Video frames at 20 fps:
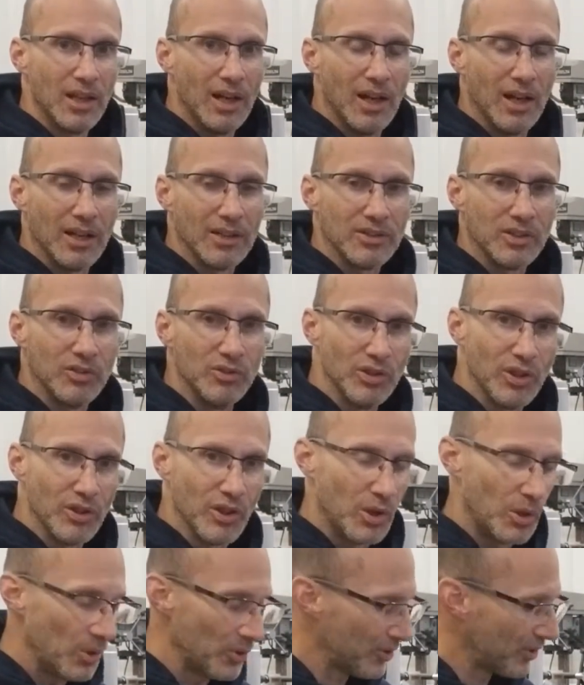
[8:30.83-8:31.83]
to drill the
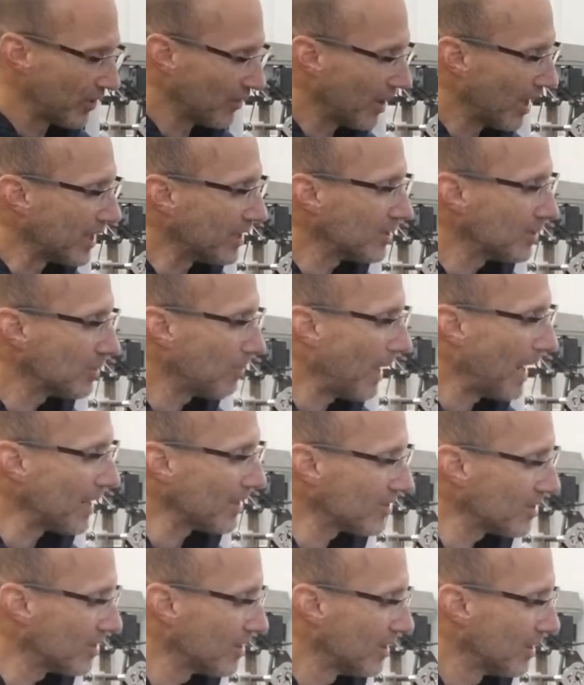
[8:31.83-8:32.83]
holes in the right
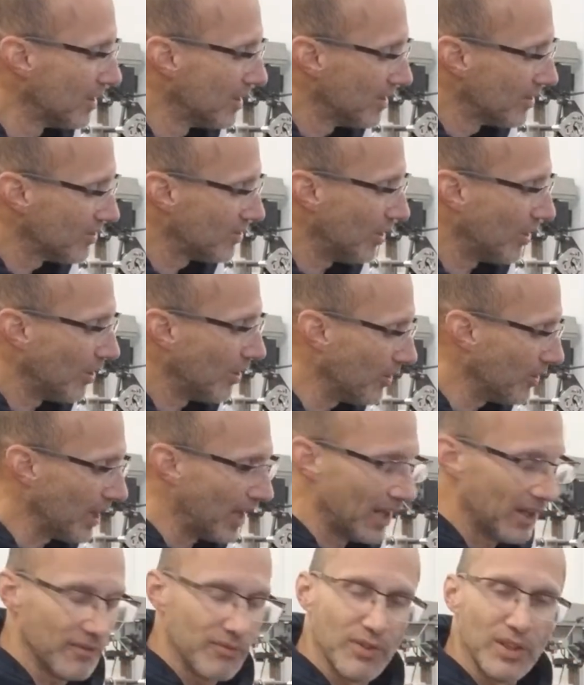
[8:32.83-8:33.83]
spots so that
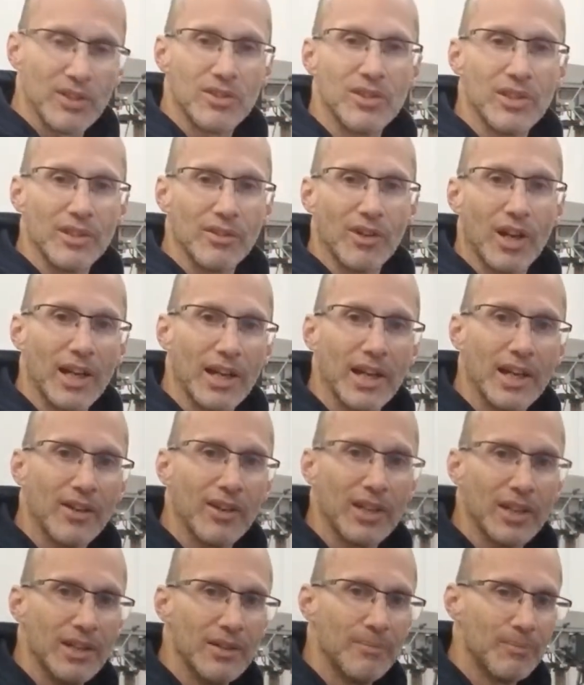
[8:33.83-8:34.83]
it fits in the right
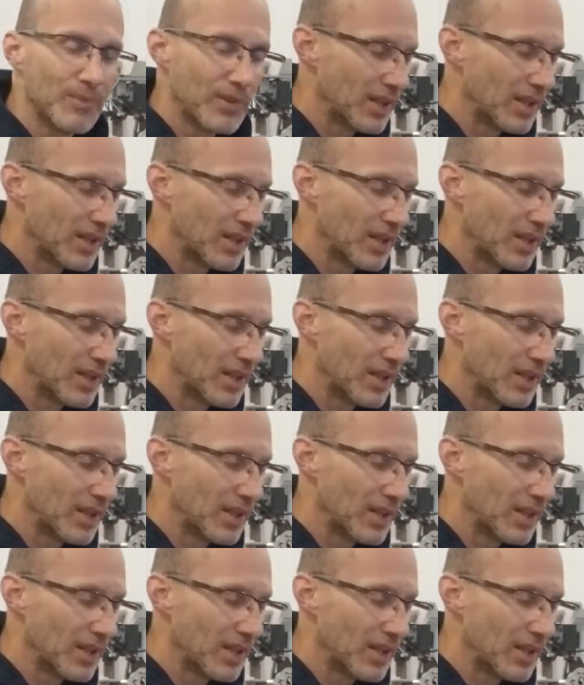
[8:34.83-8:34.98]
area.